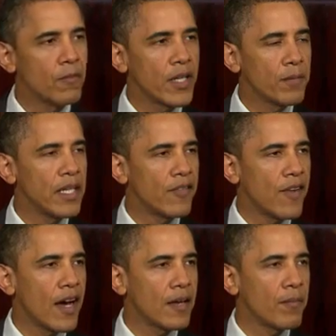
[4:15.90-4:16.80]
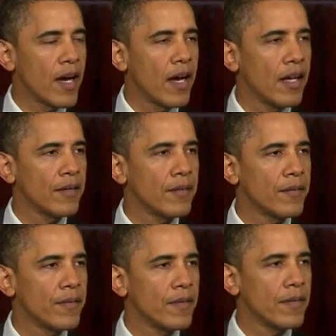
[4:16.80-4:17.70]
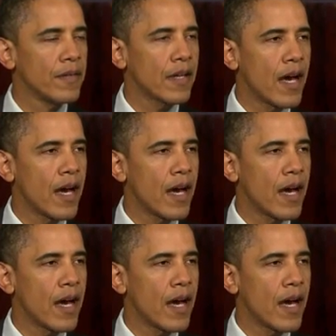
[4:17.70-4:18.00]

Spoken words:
We can be defined by the